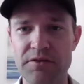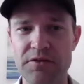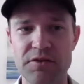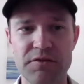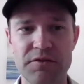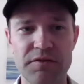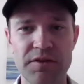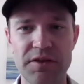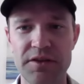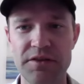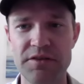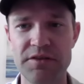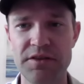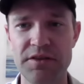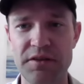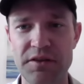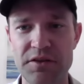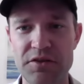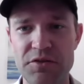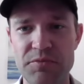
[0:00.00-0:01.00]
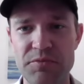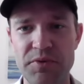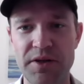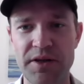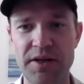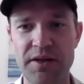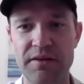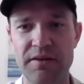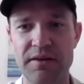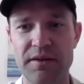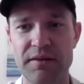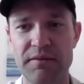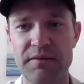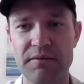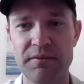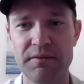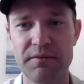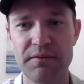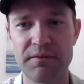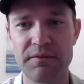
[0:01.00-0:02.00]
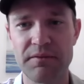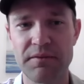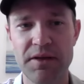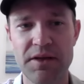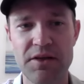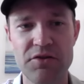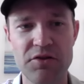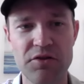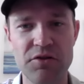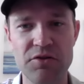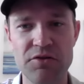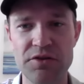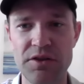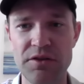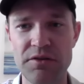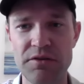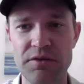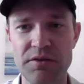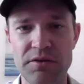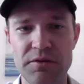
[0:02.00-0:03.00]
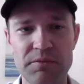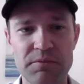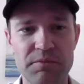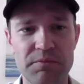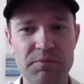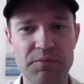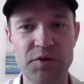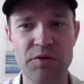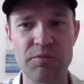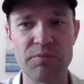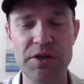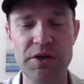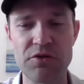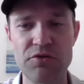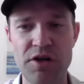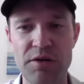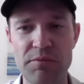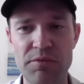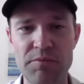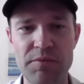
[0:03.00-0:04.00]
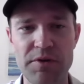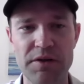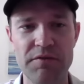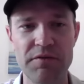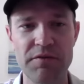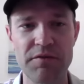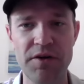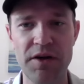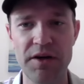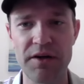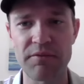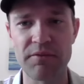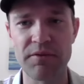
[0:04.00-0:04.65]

So if you've got a single engine plane and the engine goes out, you're in, you're in big trouble. But if you've got